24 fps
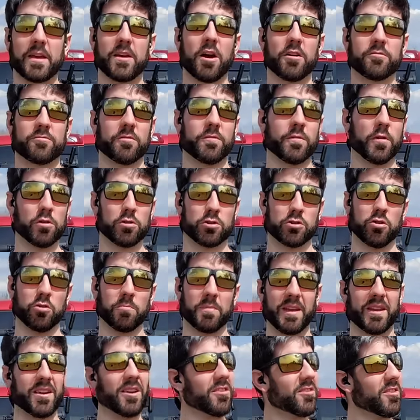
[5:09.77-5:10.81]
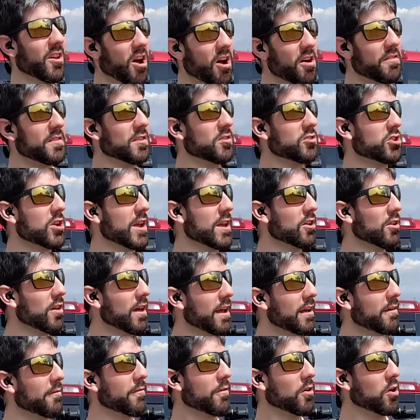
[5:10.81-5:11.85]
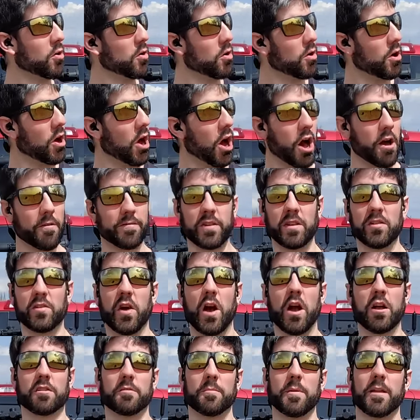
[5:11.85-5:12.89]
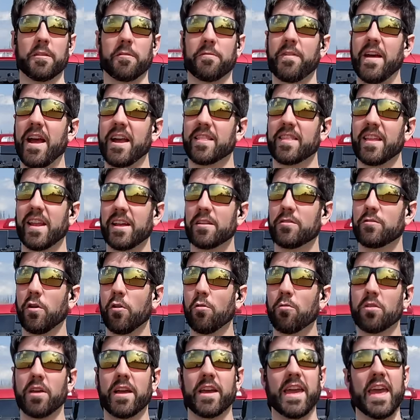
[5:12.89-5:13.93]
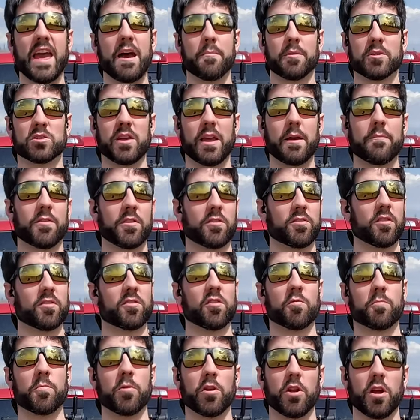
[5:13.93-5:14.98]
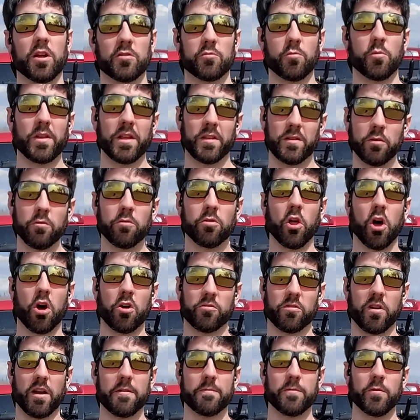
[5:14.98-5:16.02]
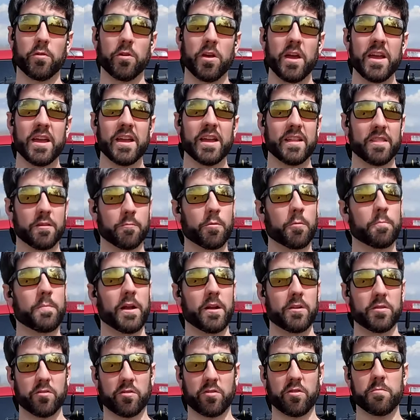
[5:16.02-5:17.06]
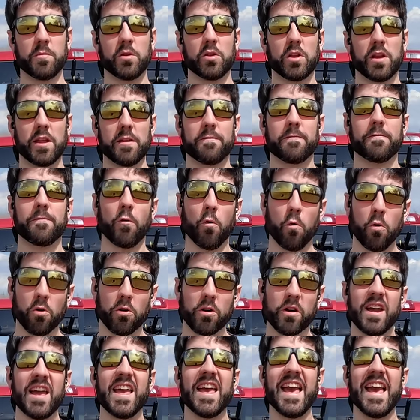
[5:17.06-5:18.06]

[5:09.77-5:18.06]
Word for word: controversial because on this channel, I have often talked about the fact that I don't like how much emphasis is put on 22 long rifle in the preparedness community for